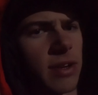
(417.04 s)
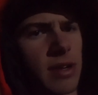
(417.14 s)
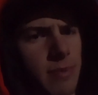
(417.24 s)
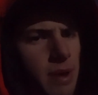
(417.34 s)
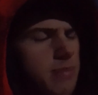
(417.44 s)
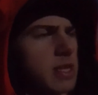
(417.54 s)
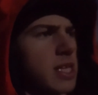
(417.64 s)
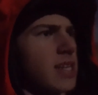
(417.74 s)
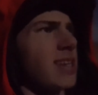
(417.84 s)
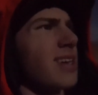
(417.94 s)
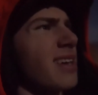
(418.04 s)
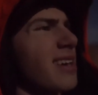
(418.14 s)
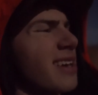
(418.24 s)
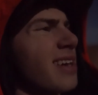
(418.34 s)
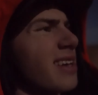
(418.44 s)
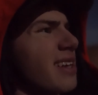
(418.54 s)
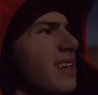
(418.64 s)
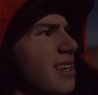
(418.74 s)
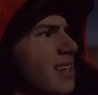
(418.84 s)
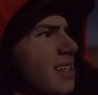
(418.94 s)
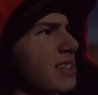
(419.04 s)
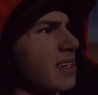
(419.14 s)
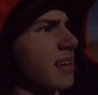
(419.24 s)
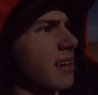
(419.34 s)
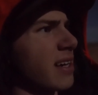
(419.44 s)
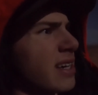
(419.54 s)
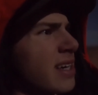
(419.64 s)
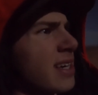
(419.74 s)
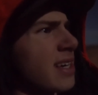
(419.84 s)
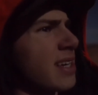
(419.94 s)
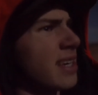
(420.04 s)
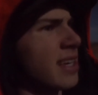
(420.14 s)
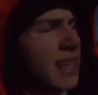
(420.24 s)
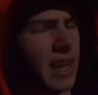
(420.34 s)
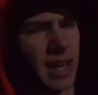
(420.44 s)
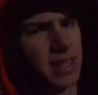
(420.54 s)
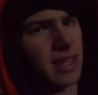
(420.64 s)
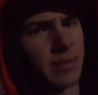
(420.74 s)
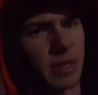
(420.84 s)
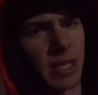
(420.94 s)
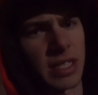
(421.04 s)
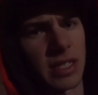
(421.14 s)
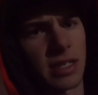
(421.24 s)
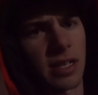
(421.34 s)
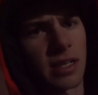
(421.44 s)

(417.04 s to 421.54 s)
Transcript: great in my opinion. So I think I'll probably just